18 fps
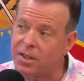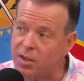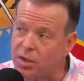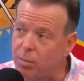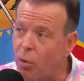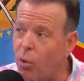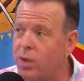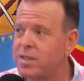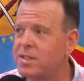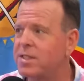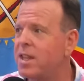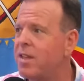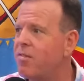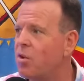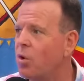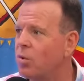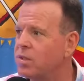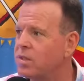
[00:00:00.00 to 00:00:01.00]
your boy
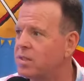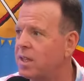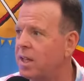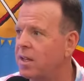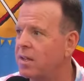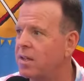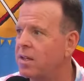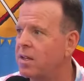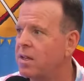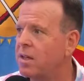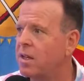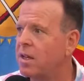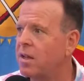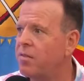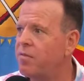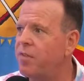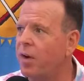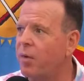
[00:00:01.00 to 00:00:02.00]
Steve Goldstein.
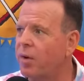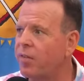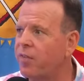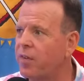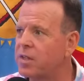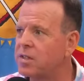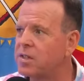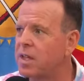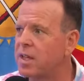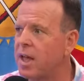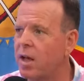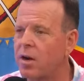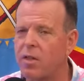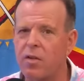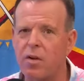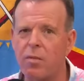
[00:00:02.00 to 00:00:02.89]
Very first thing out of their